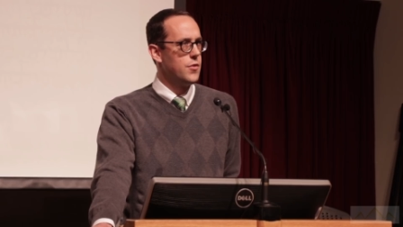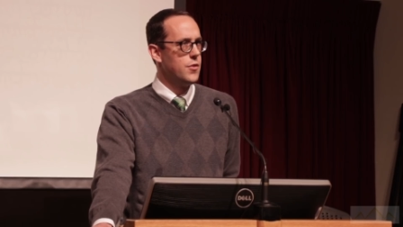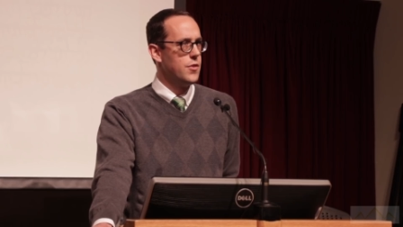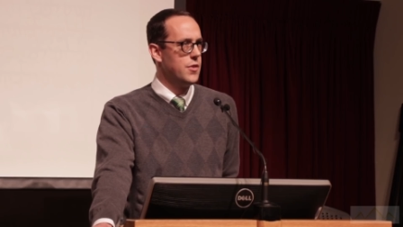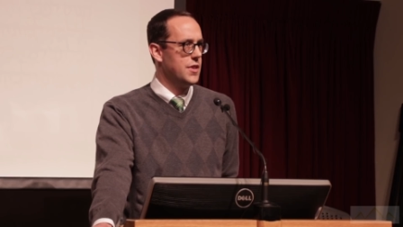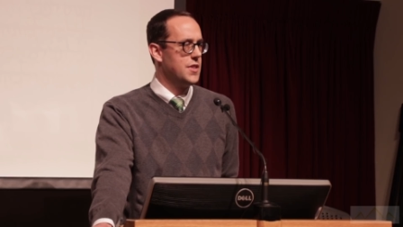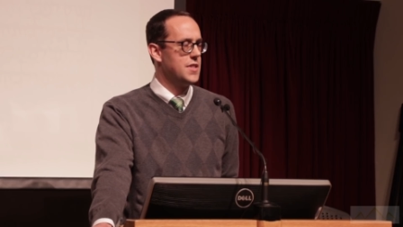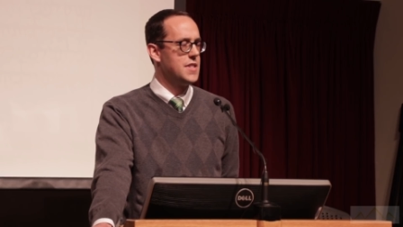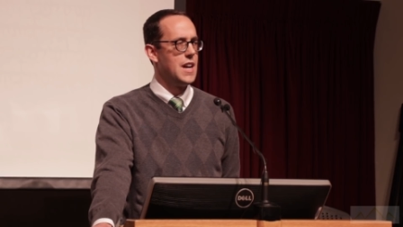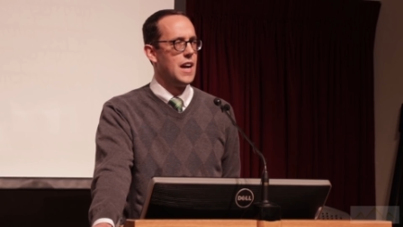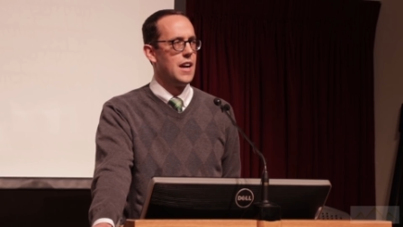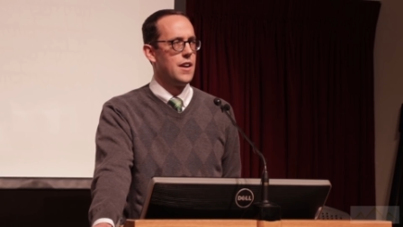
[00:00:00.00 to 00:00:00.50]

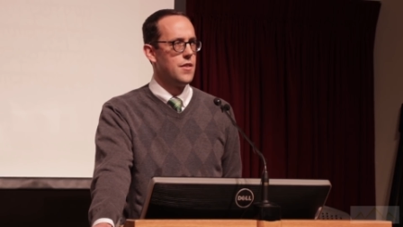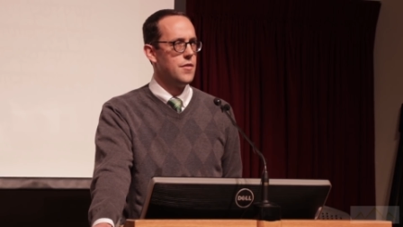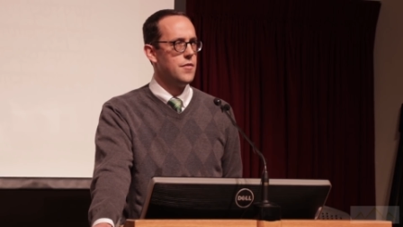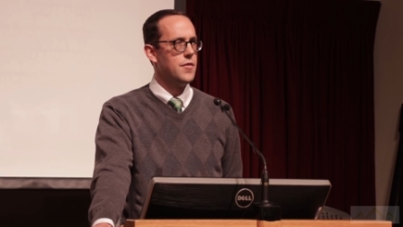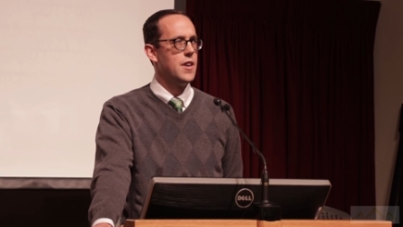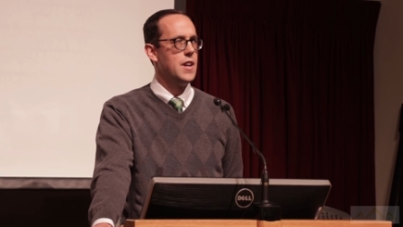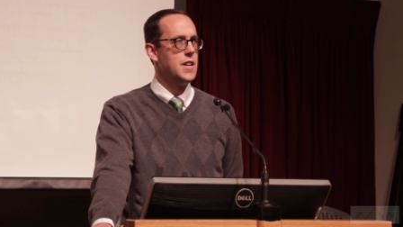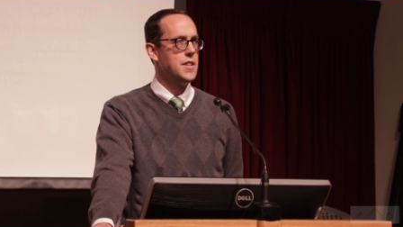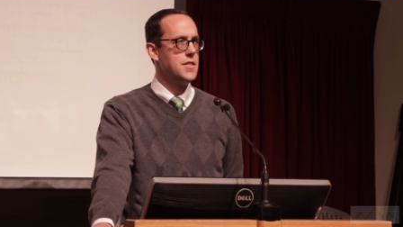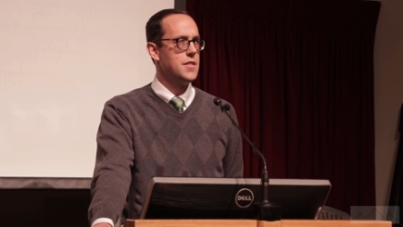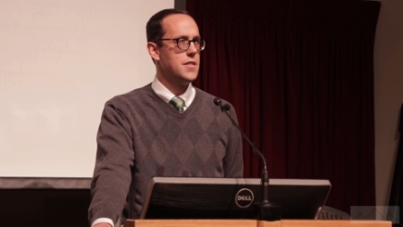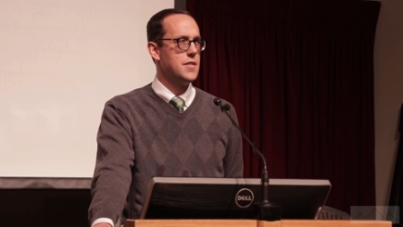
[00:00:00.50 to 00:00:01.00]
for the
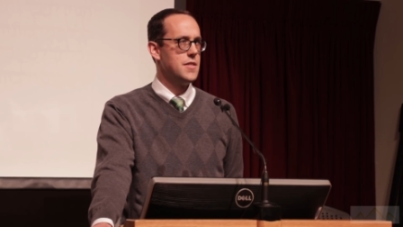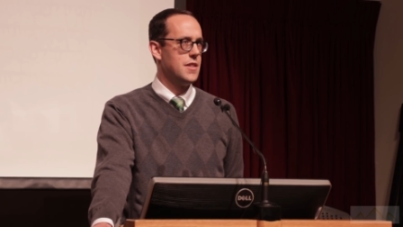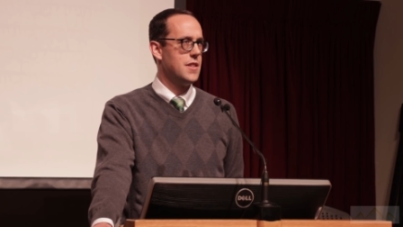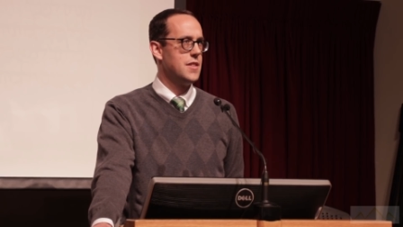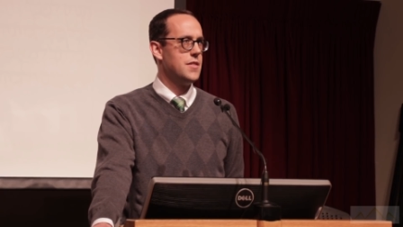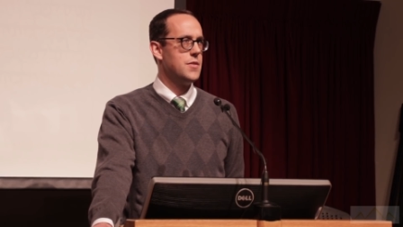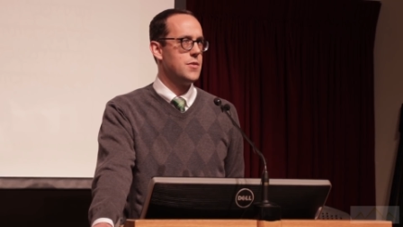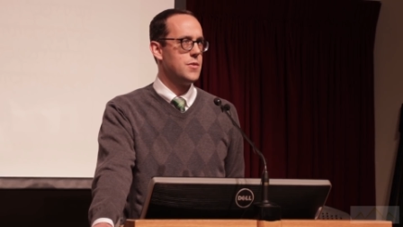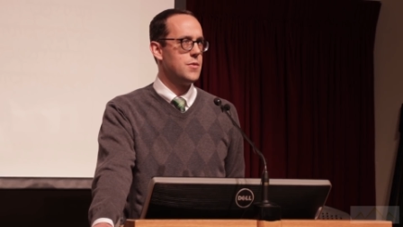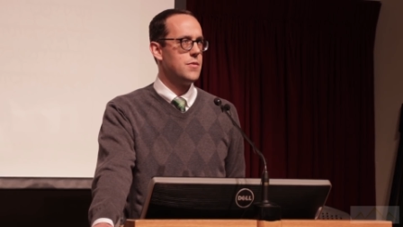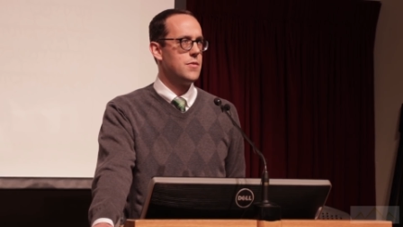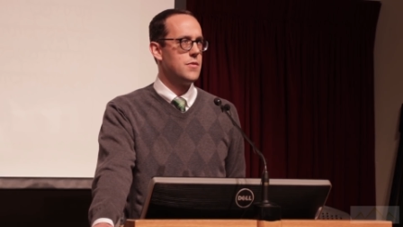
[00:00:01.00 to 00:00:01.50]
sacrifices
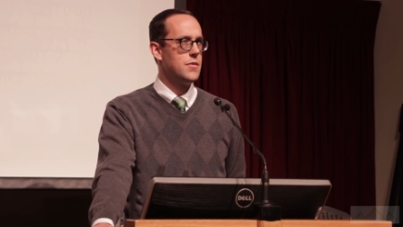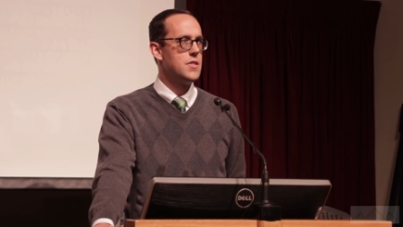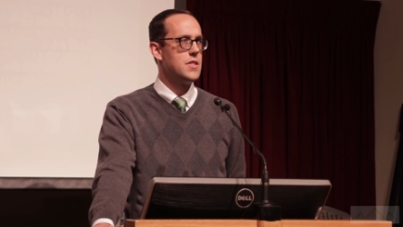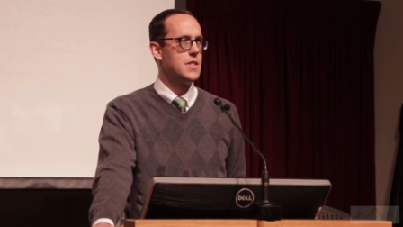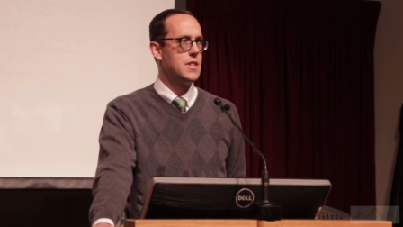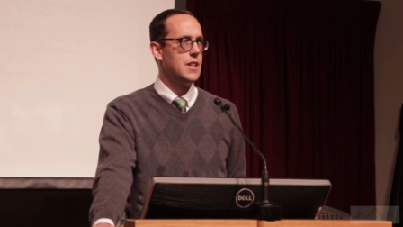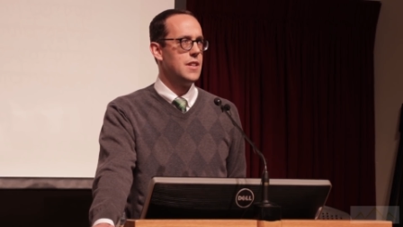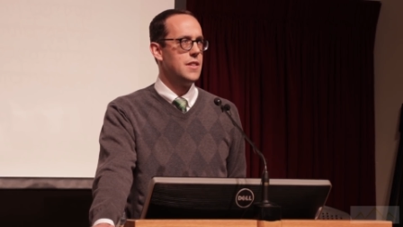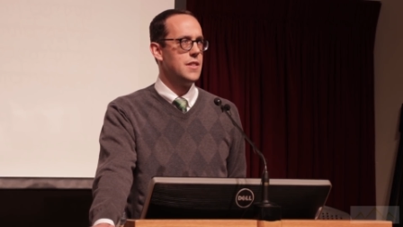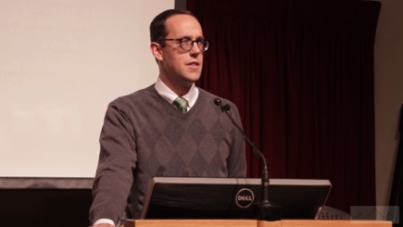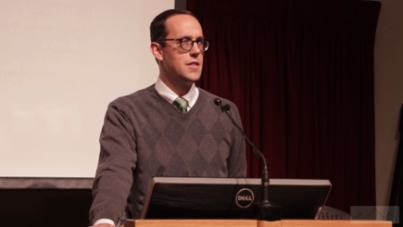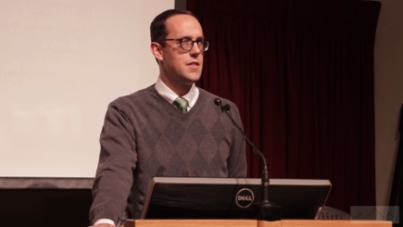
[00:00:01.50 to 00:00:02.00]
has
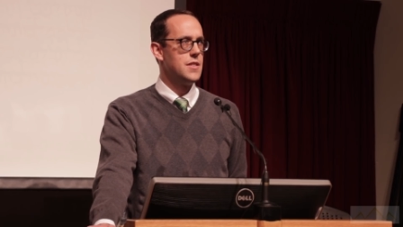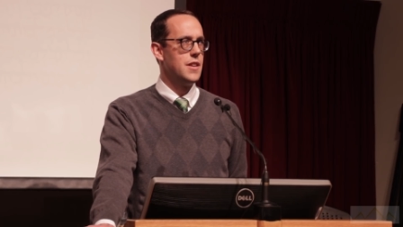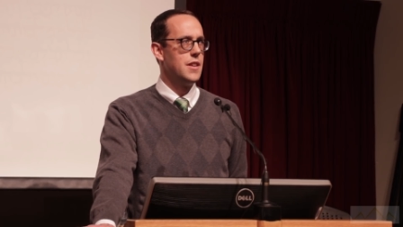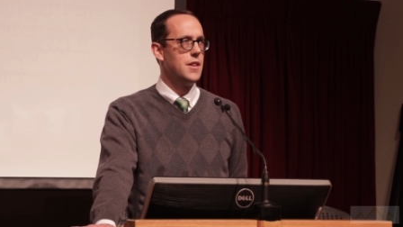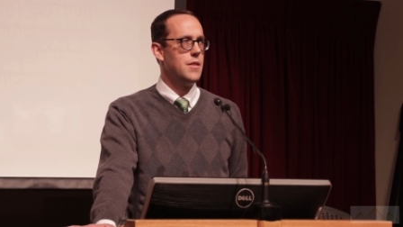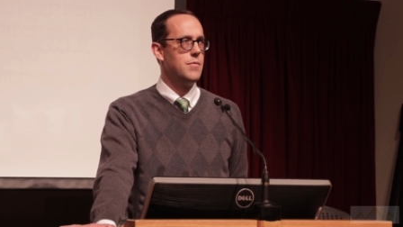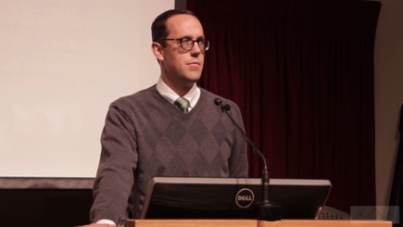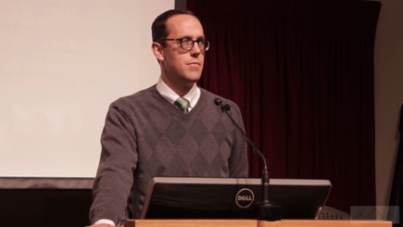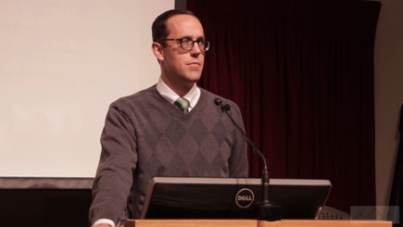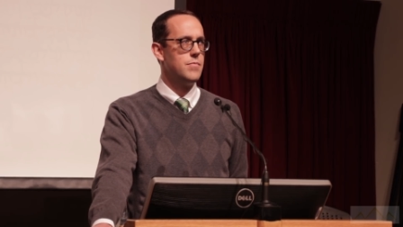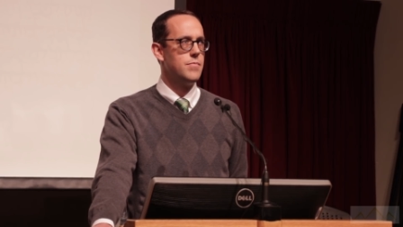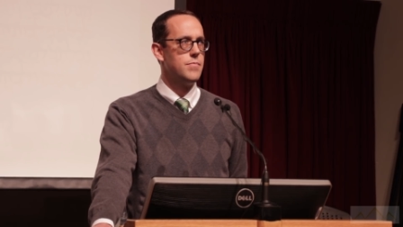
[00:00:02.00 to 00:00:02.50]
stayed the
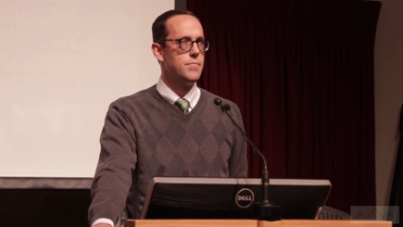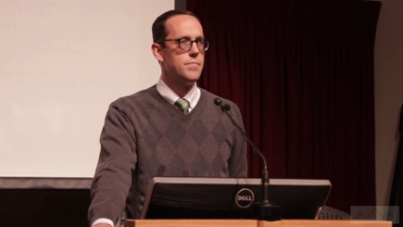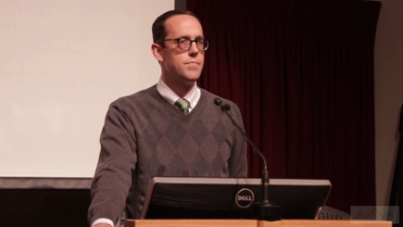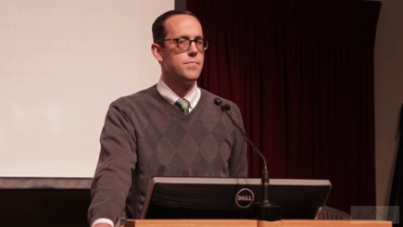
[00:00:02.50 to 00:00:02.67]
same.